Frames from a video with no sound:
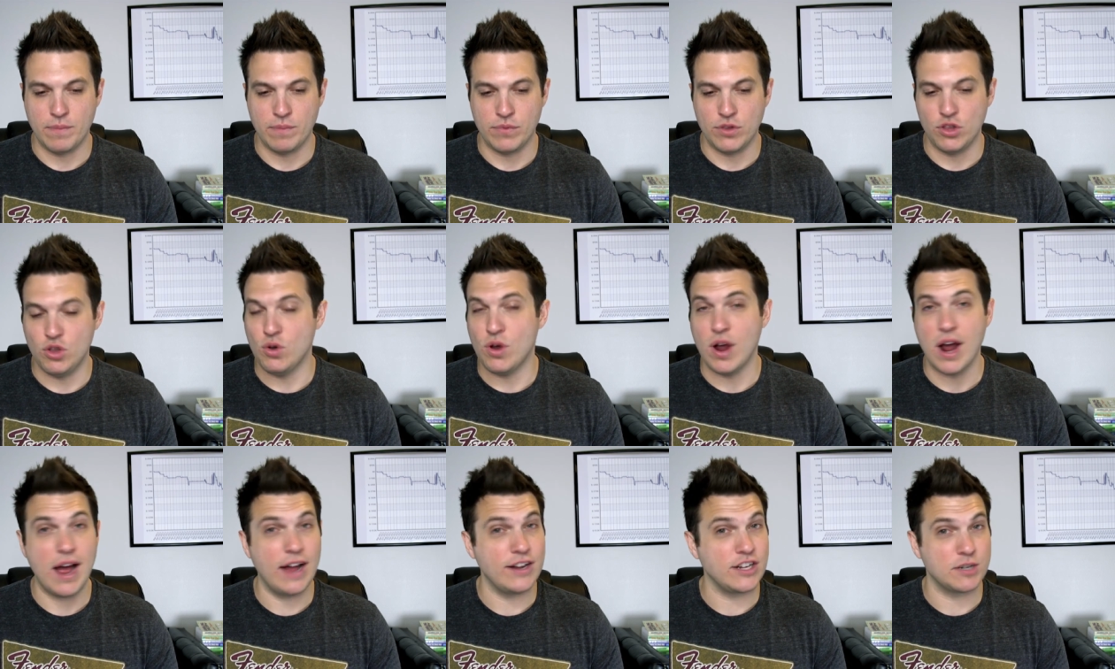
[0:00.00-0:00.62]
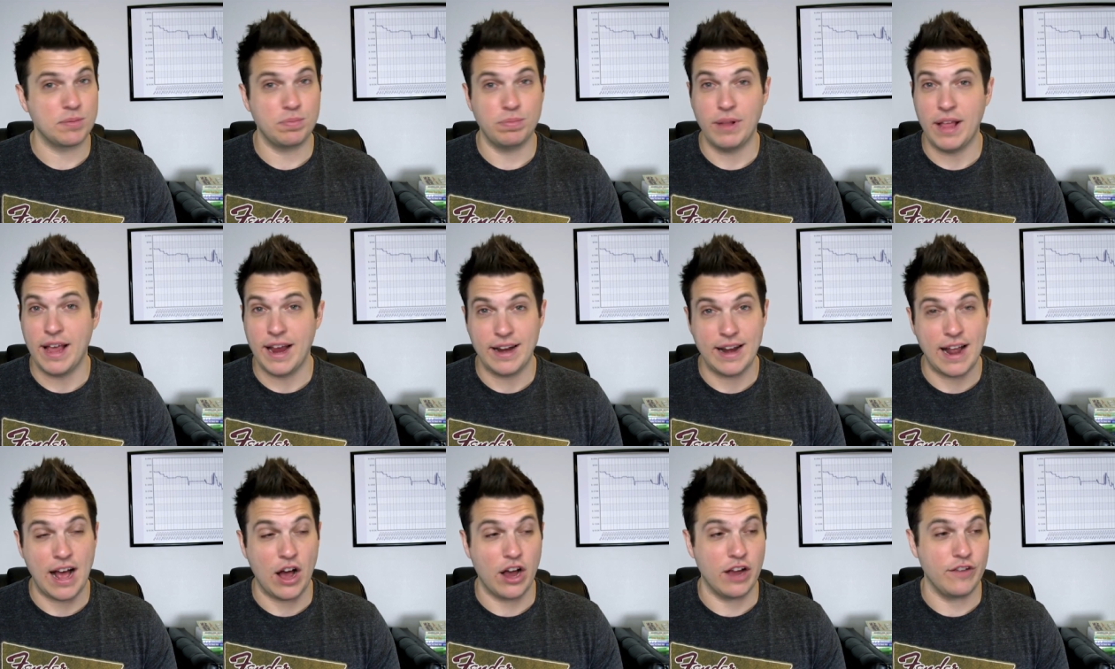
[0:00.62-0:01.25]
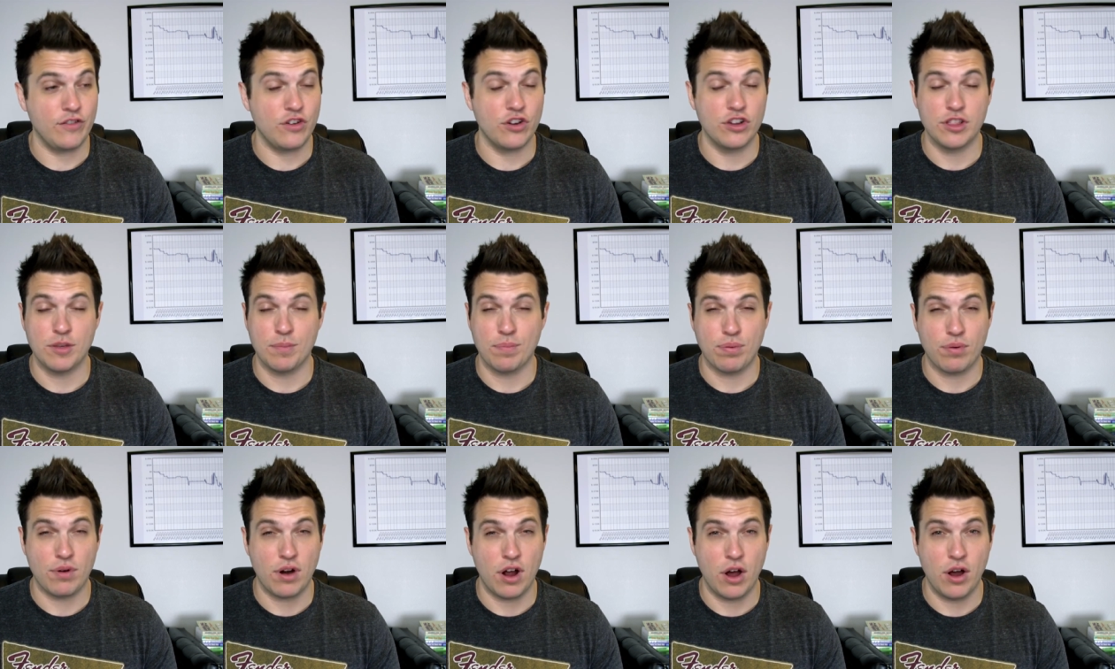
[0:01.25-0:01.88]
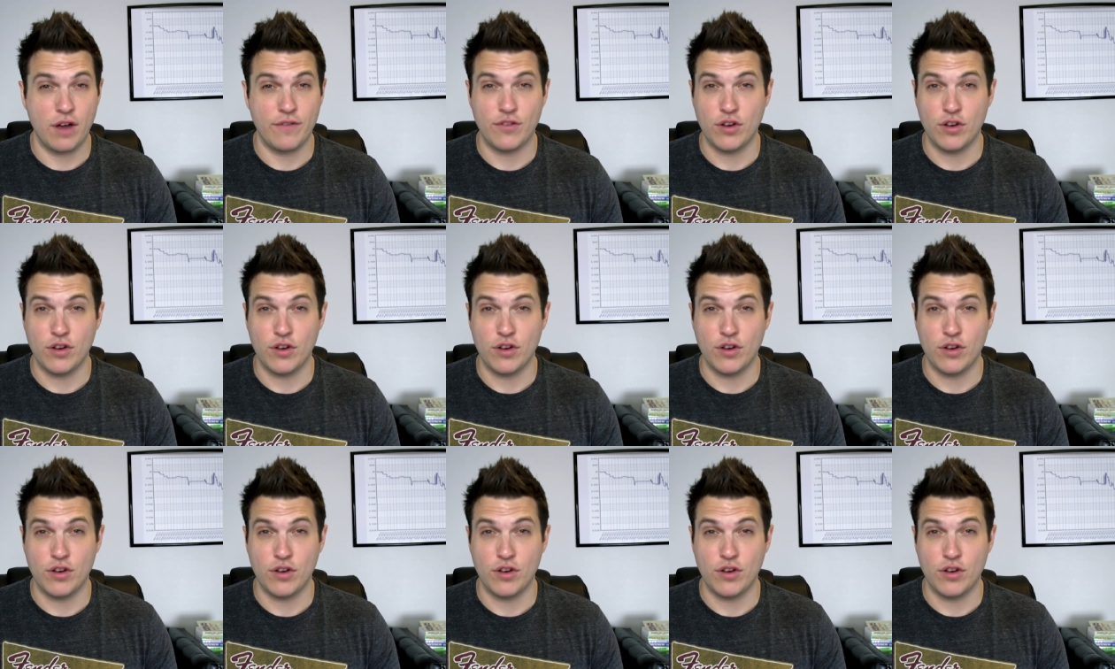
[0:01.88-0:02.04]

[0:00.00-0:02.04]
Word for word: you got to just play it out. If you're the pro,